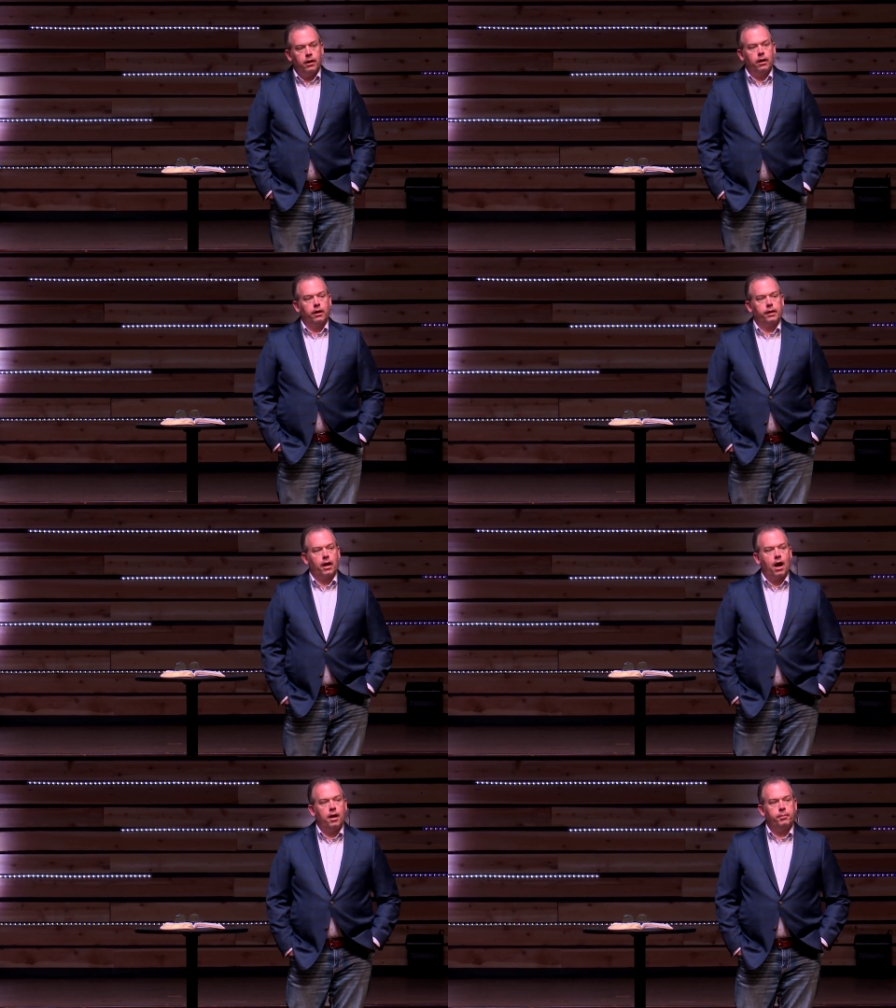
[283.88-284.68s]
uh,
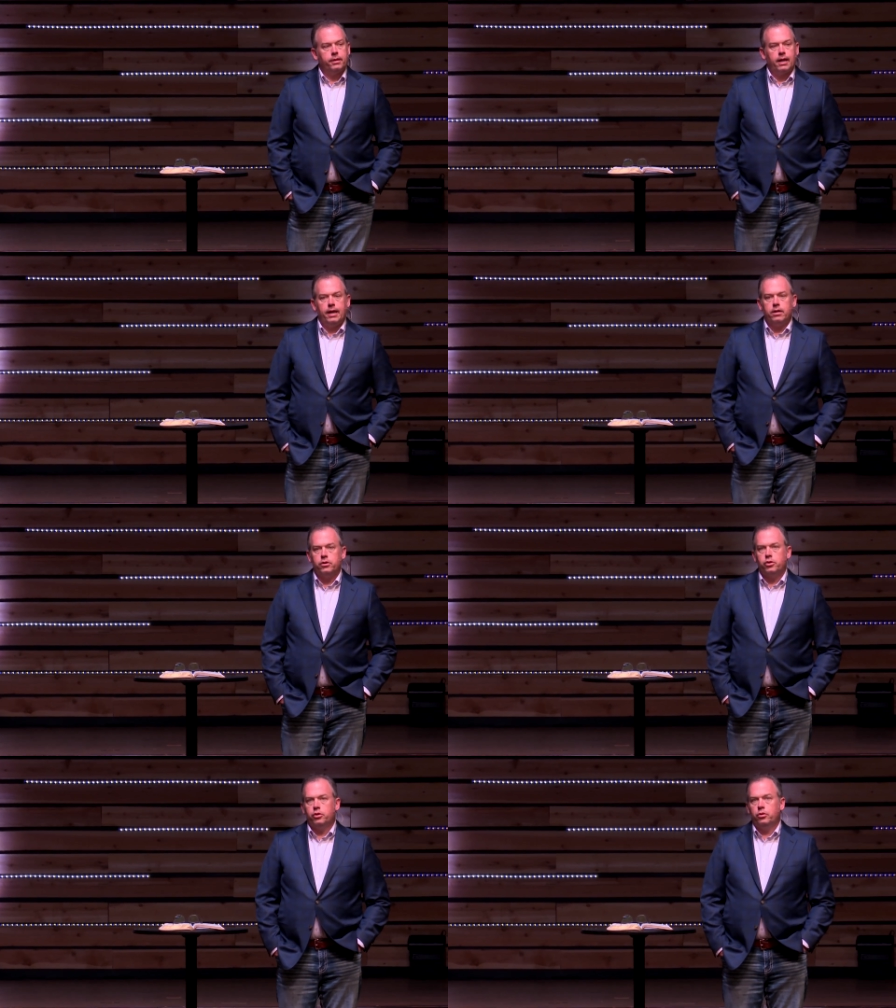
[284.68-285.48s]
God began
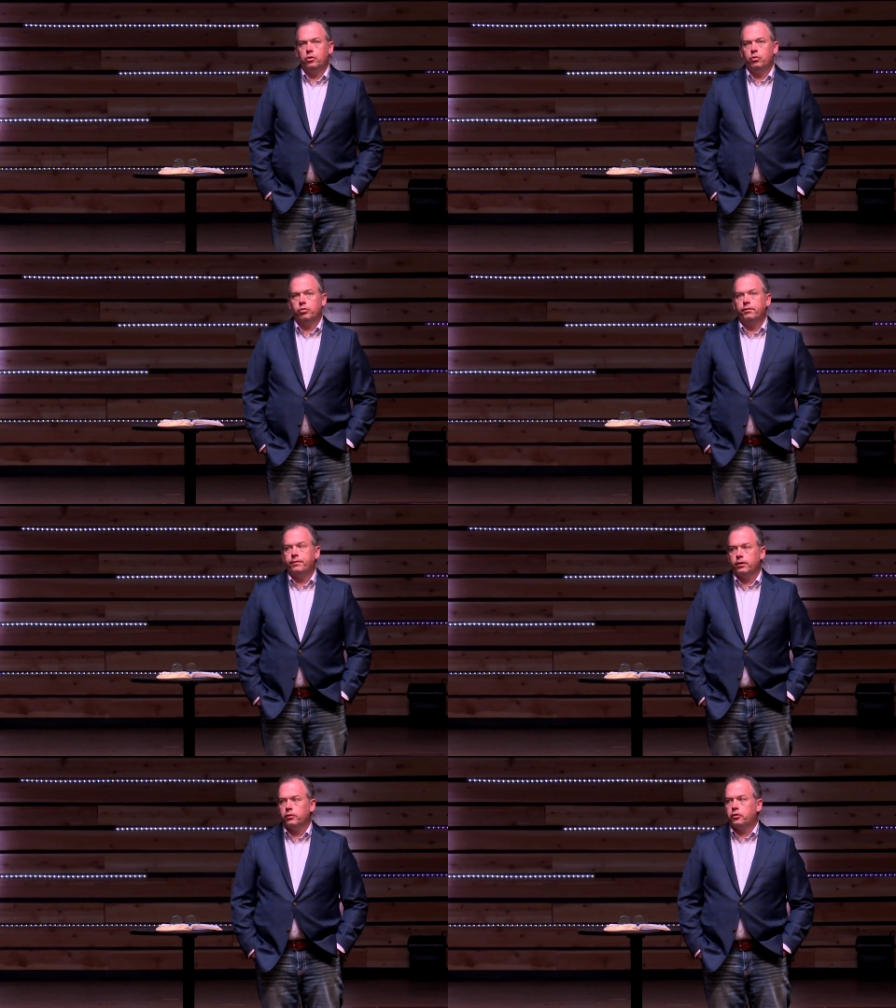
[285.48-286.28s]
to
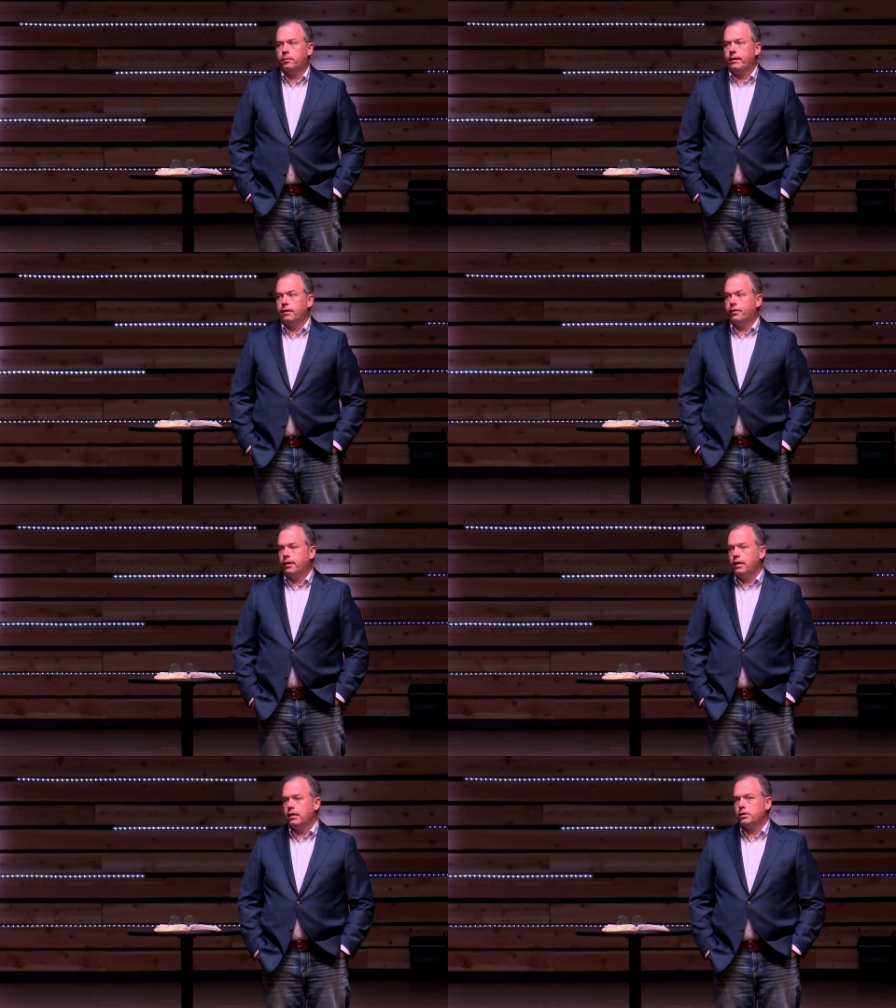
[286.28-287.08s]
reveal to me
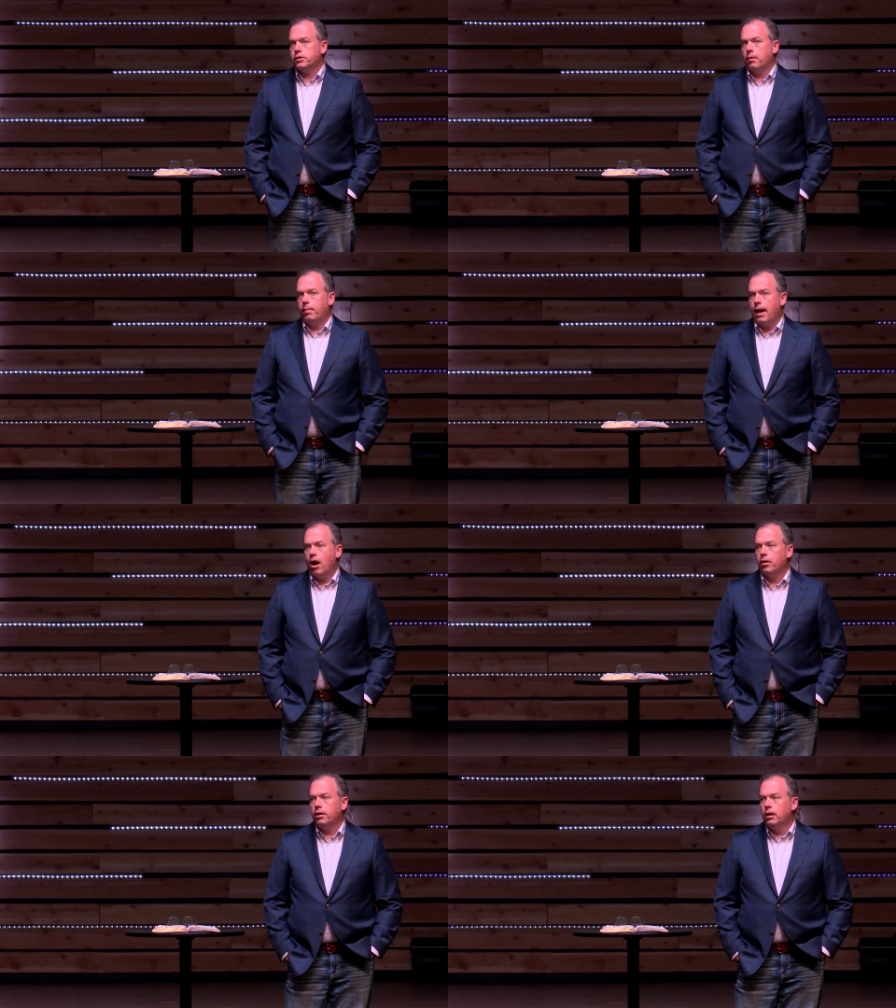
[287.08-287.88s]
things
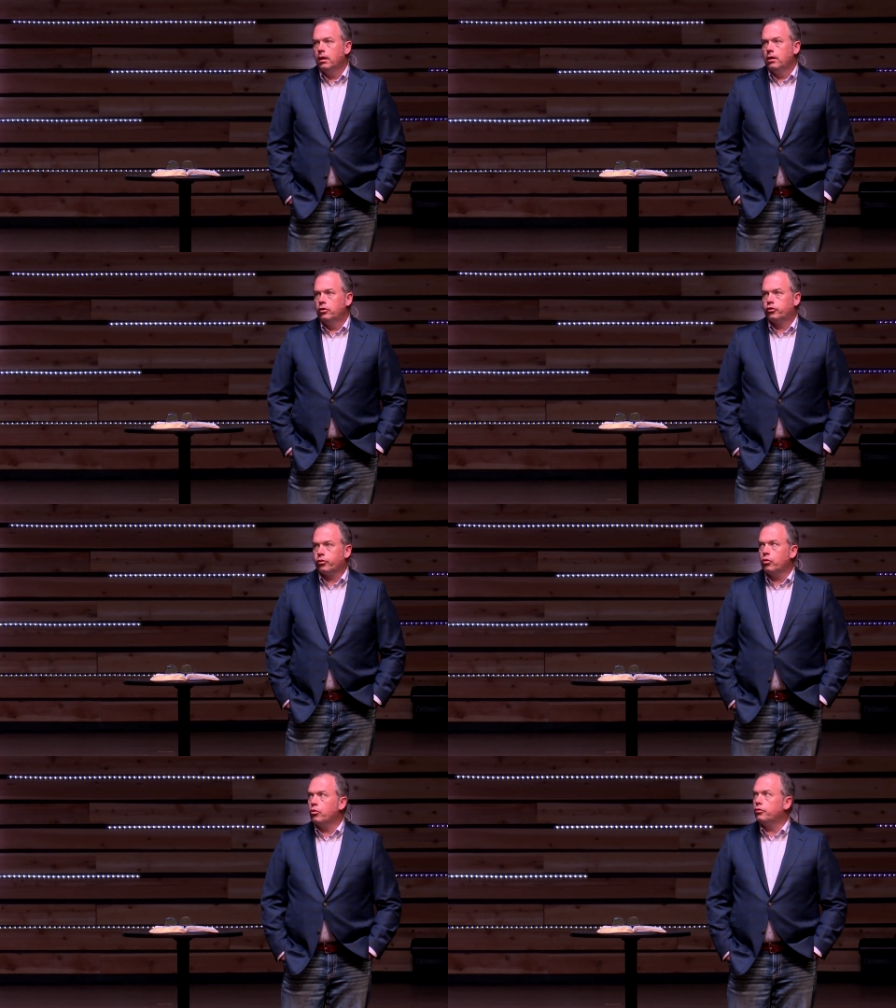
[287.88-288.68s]
about
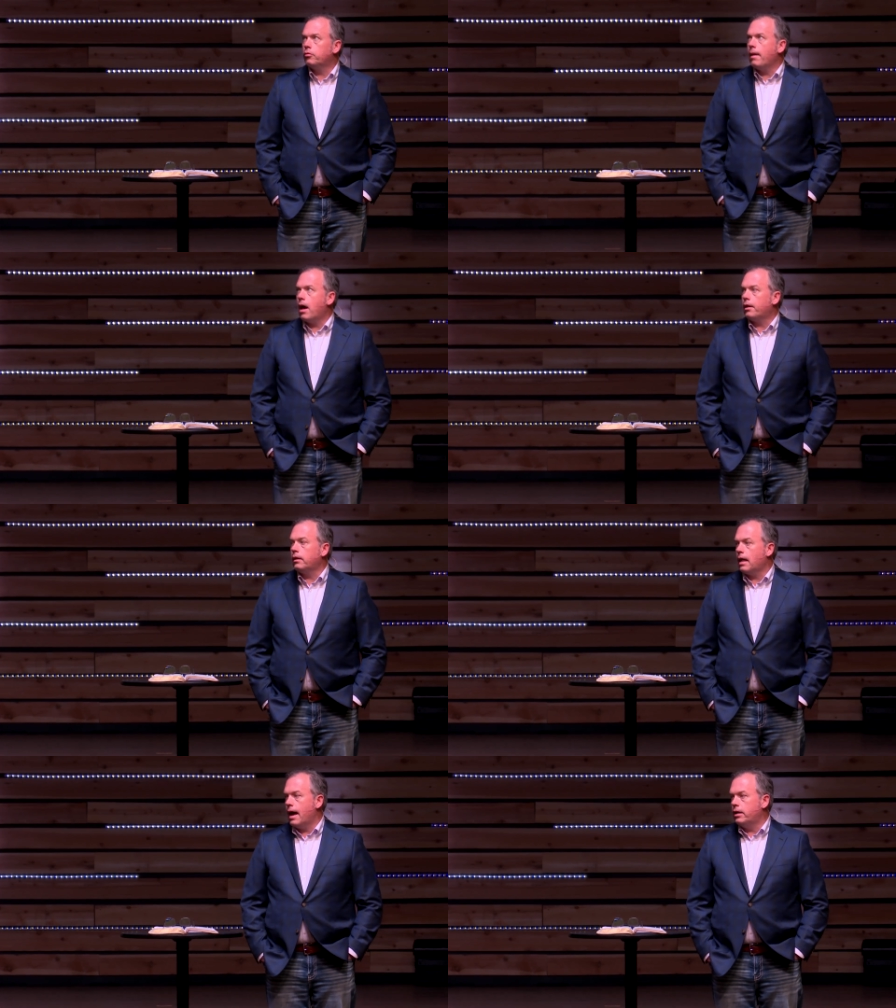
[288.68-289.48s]
truths about
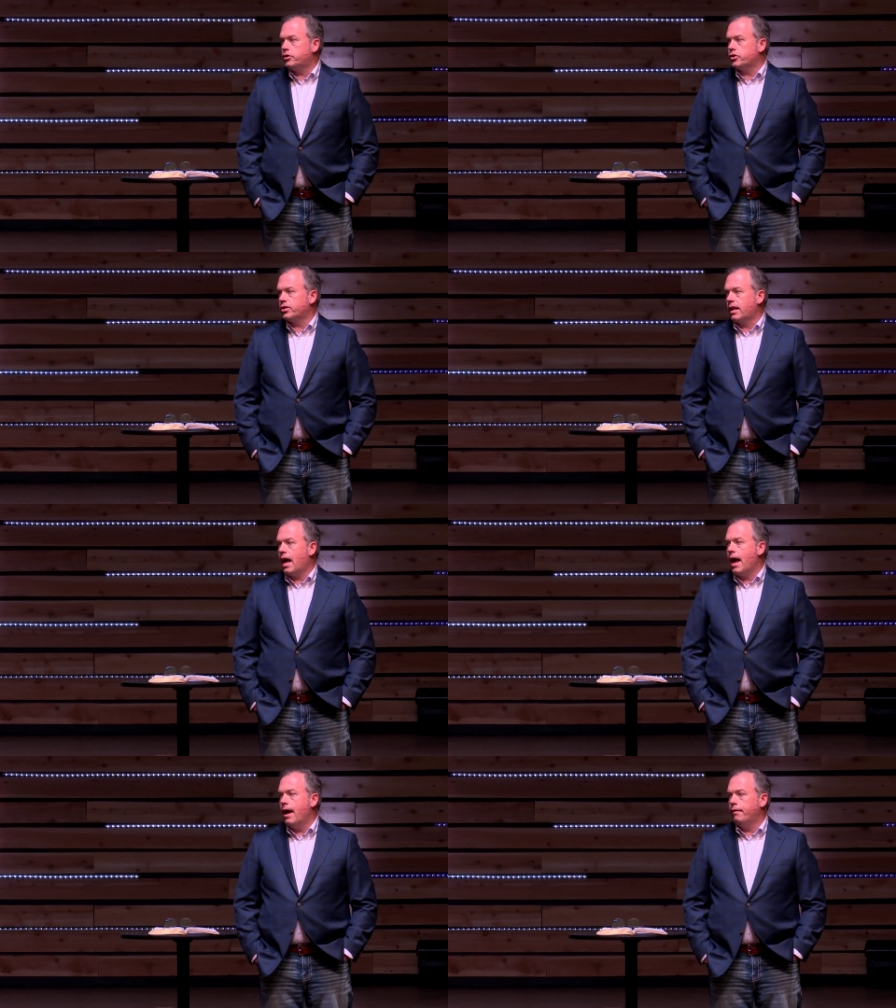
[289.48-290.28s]
Elijah's
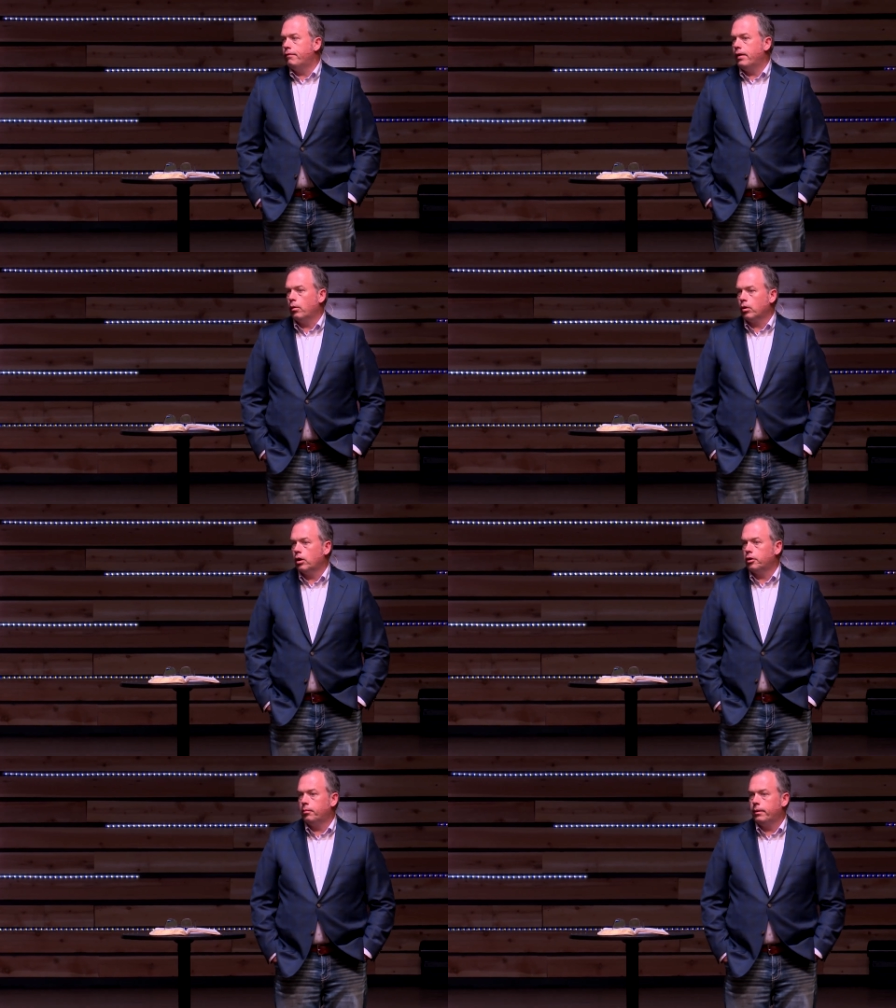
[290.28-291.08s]
life that were
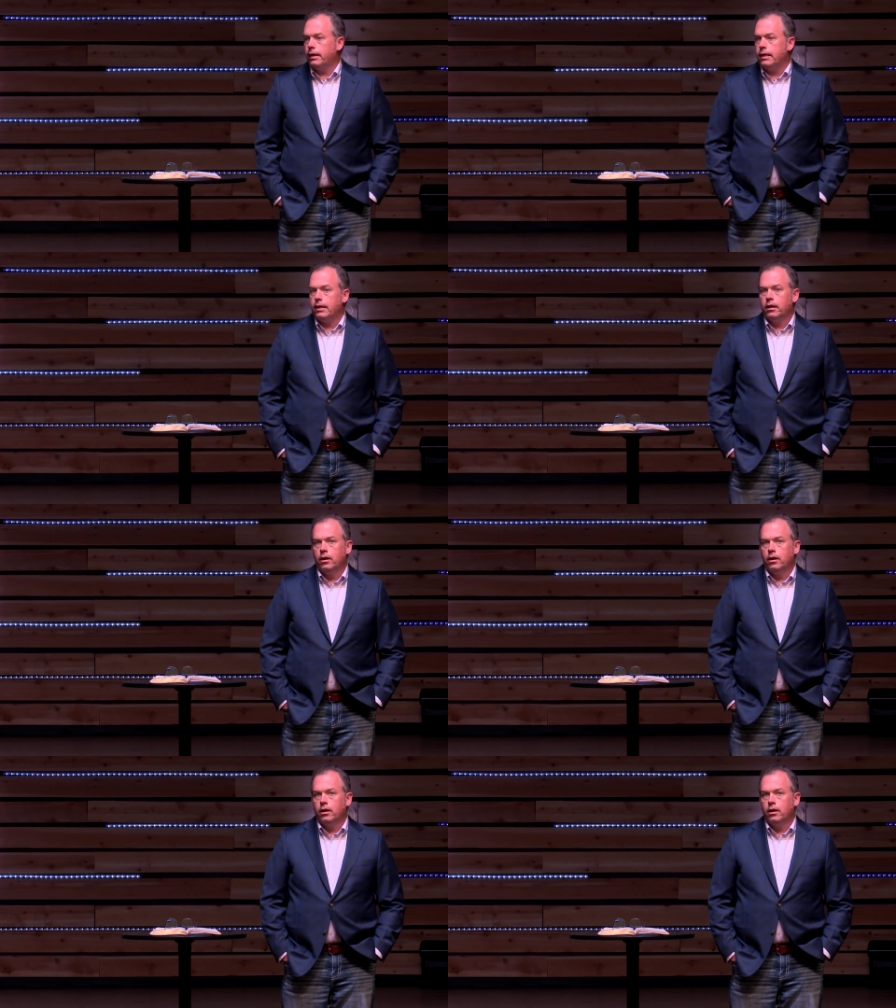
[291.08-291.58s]
going to be